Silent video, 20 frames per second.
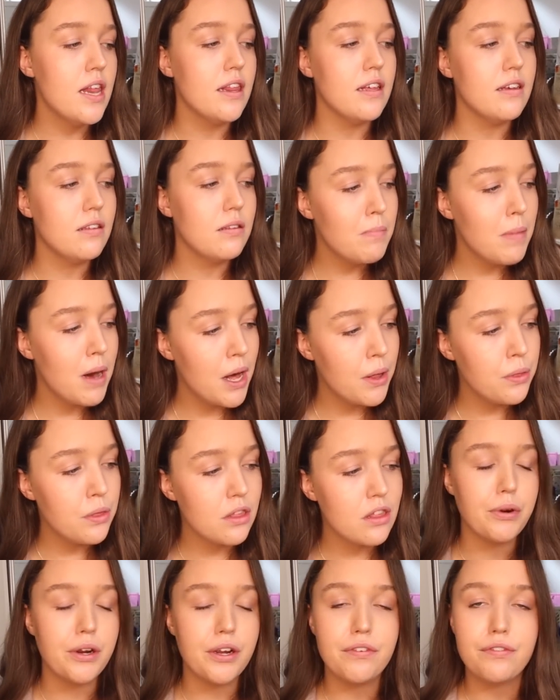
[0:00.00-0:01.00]
this
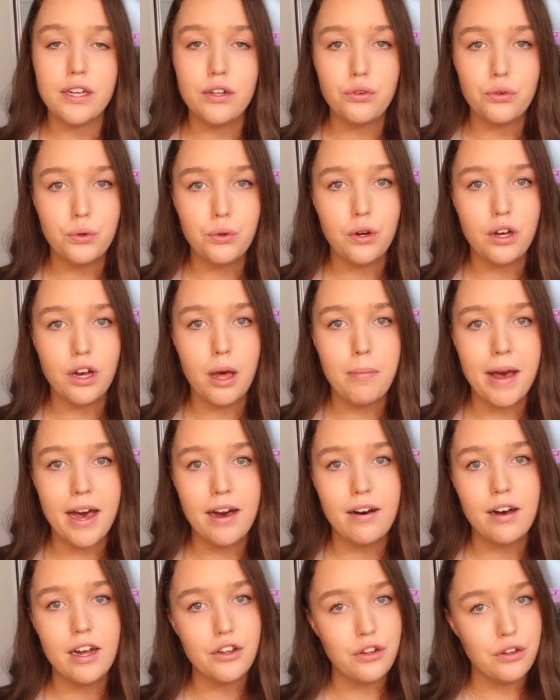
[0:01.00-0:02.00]
month. Briefly talk
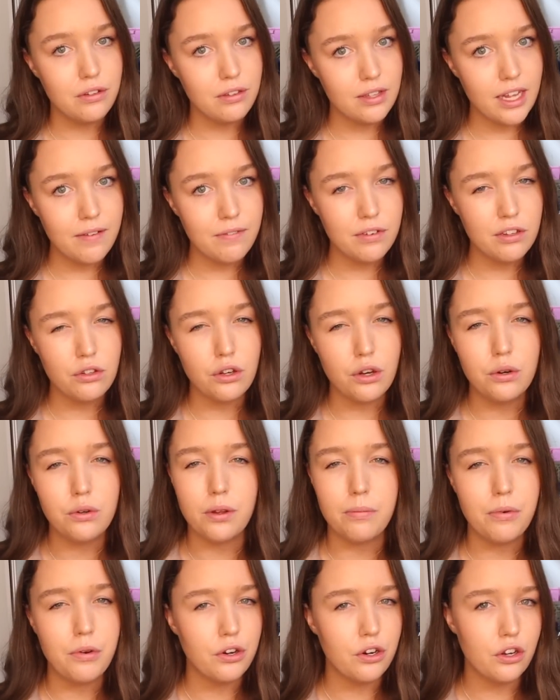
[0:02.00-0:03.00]
about our new savings
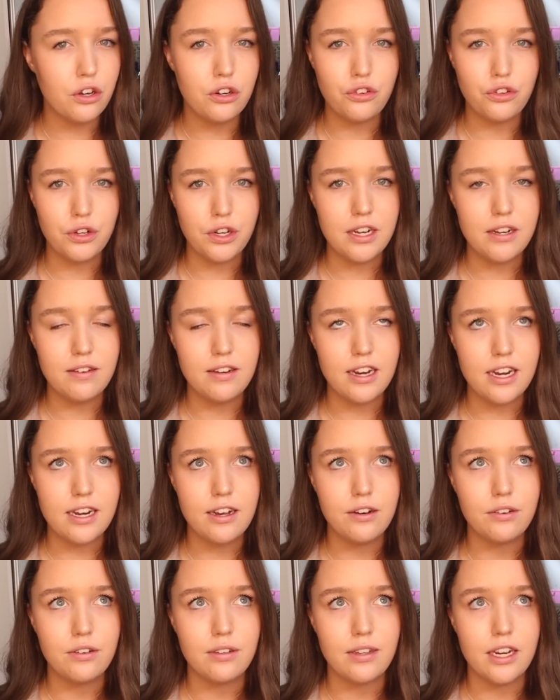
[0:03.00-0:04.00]
goals. I'm not going to go too into
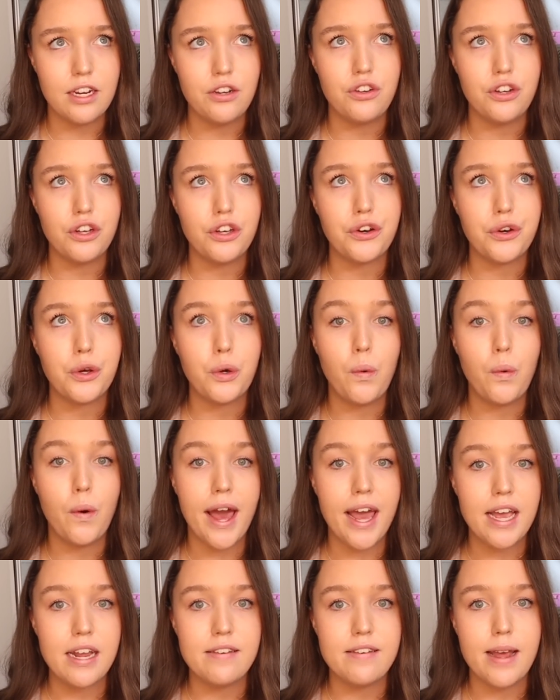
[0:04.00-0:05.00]
detail because I did go
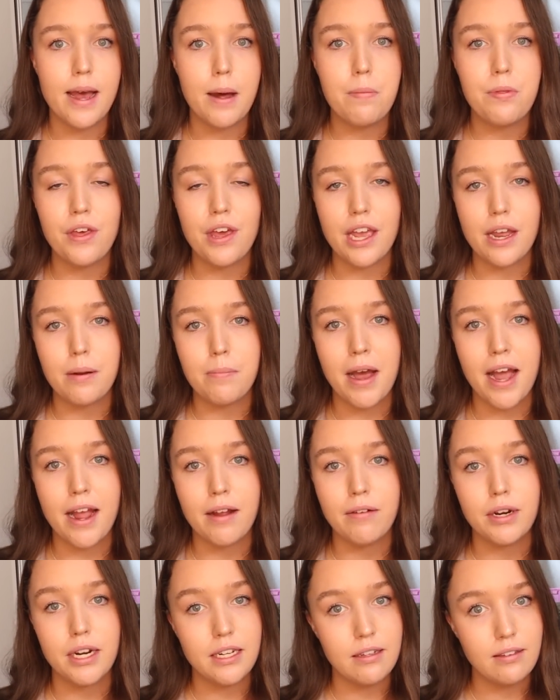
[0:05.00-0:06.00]
quite in depth in my
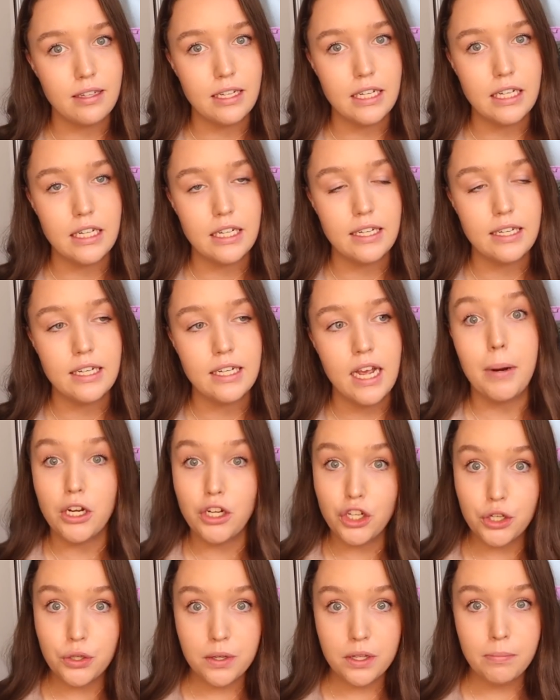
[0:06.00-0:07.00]
recent
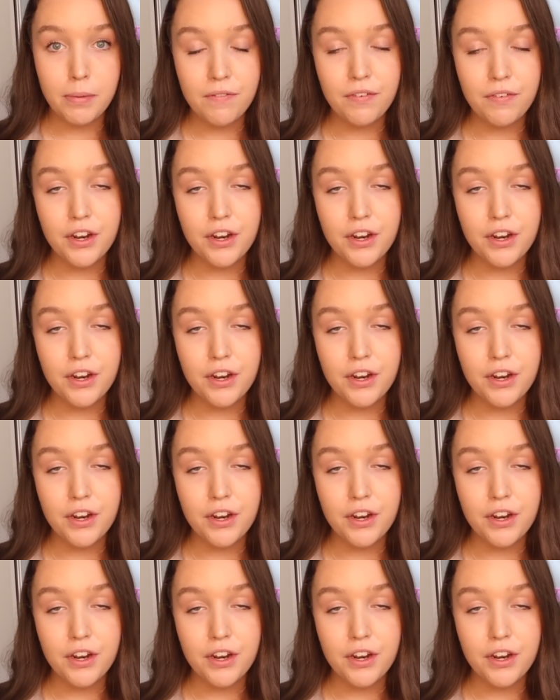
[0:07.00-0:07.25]
budget with me